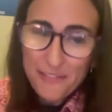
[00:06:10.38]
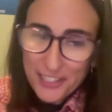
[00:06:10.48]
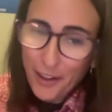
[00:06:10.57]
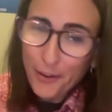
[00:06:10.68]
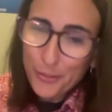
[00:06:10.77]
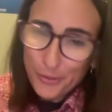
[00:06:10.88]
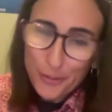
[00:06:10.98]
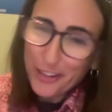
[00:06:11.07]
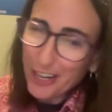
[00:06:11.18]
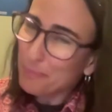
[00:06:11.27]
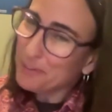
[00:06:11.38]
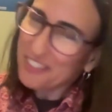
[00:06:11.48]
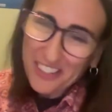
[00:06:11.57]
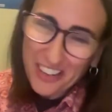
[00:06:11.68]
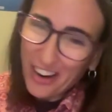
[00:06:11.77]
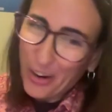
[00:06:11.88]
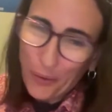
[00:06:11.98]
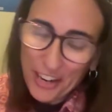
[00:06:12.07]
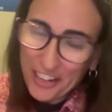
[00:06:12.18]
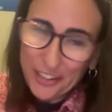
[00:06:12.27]
to go through therapists that aren't
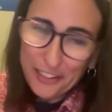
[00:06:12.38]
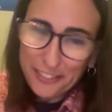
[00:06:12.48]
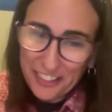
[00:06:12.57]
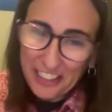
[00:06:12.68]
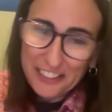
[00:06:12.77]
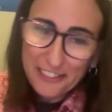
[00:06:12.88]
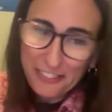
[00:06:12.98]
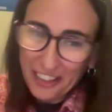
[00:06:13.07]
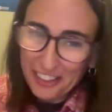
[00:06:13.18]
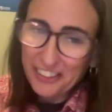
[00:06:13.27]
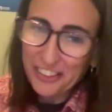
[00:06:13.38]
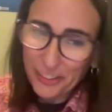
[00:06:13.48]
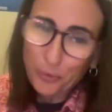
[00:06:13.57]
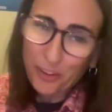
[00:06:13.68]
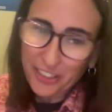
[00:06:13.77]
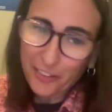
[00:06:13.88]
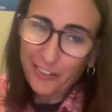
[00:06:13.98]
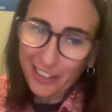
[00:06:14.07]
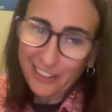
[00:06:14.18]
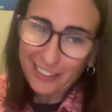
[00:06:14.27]
quite a good fit to find a good one. You're
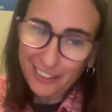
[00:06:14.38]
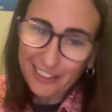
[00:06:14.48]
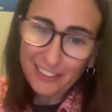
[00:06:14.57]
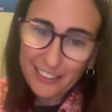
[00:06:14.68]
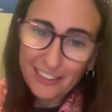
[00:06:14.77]
right, Leta.